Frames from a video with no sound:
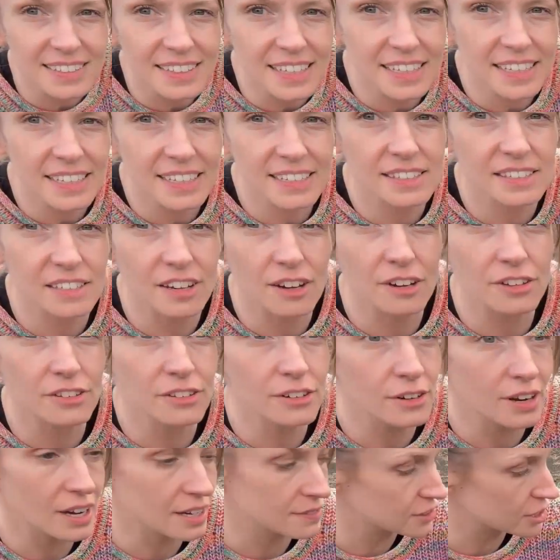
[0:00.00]
thing is,
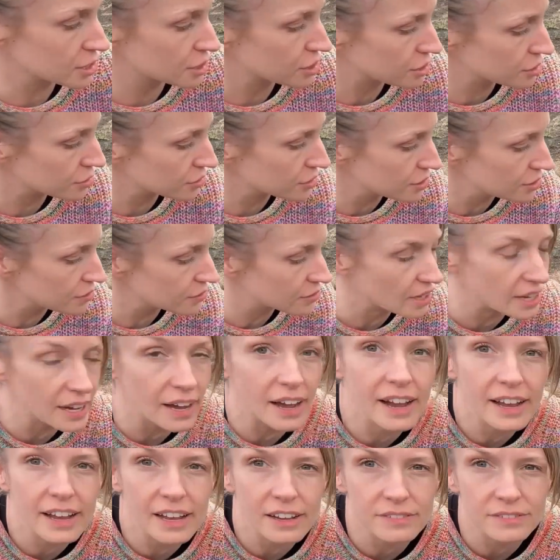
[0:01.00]
although I've just shown you that
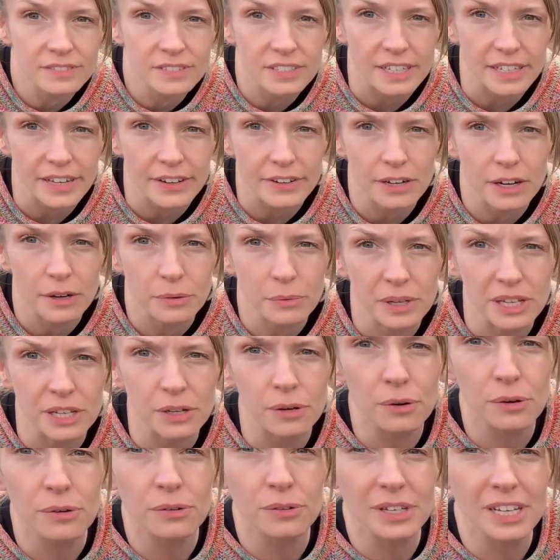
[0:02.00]
I have dug out a wee
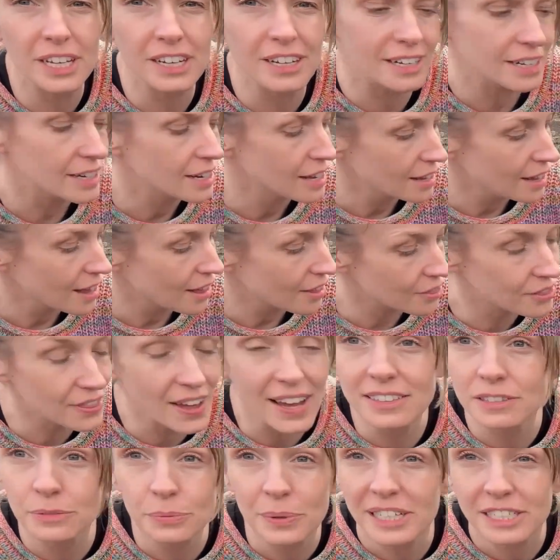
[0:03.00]
hole here,
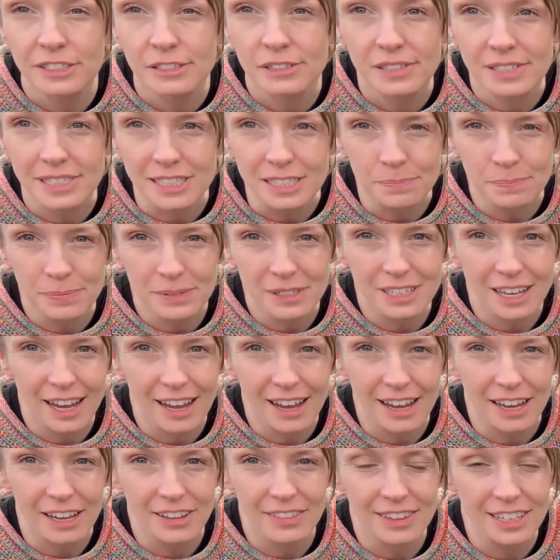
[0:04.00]
that's way too deep.
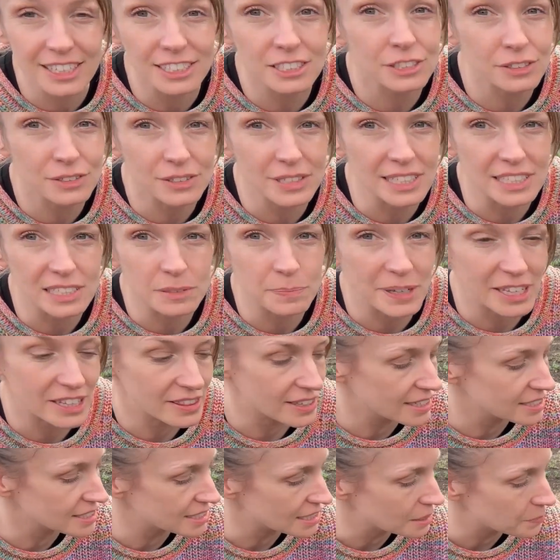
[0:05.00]
They don't need to be in
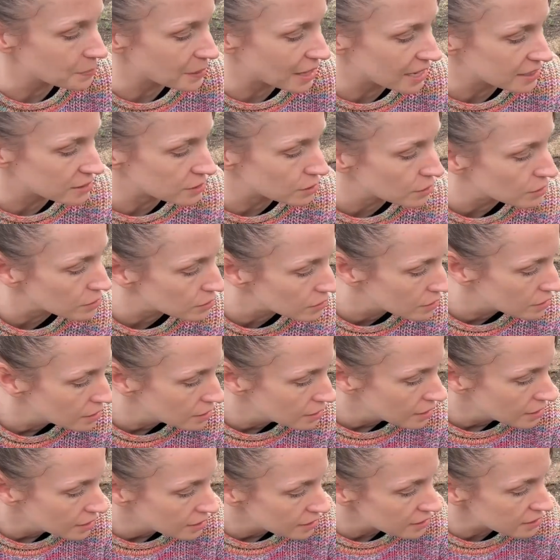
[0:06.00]
that deep at all.
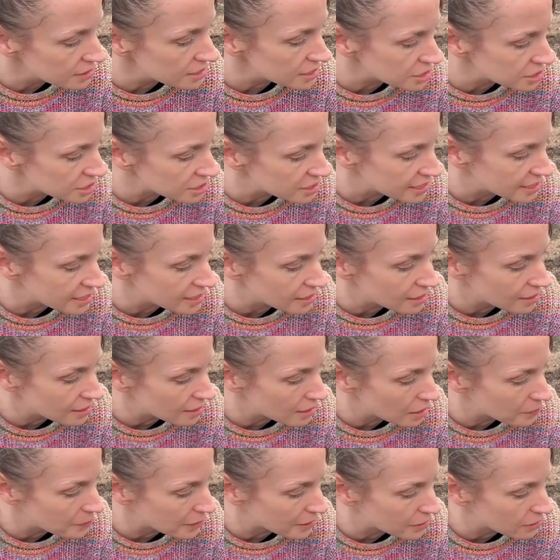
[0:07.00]
Literally
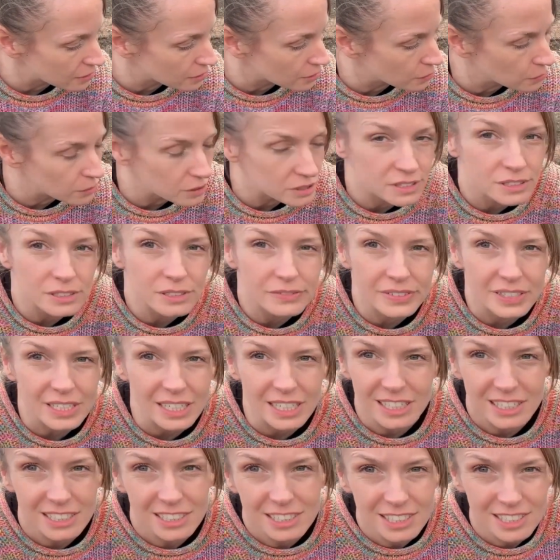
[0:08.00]
about 1/4 of an
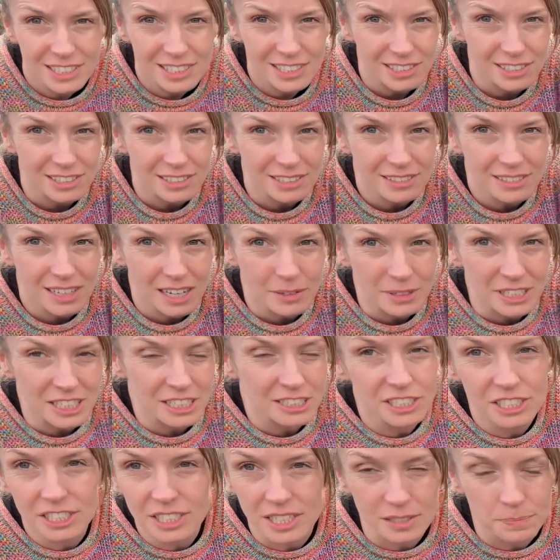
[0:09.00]
inch. So, I mean,
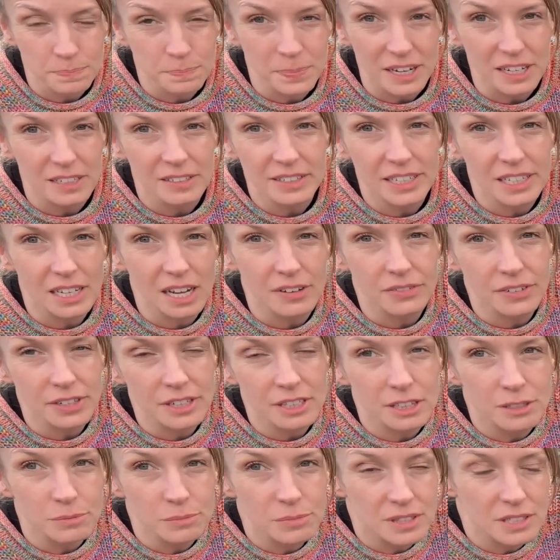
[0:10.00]
you're just barely
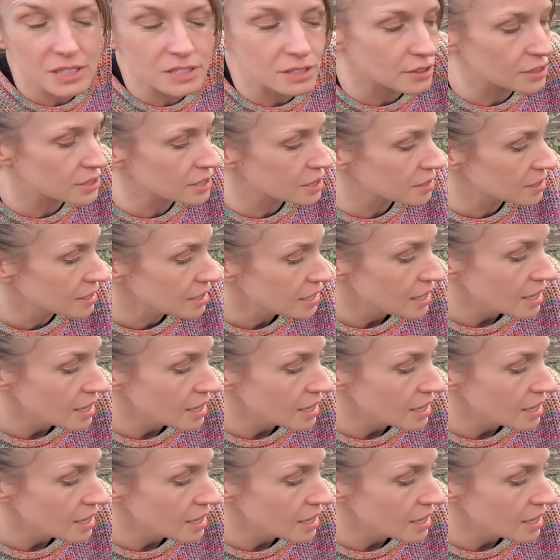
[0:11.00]
covering them with soil.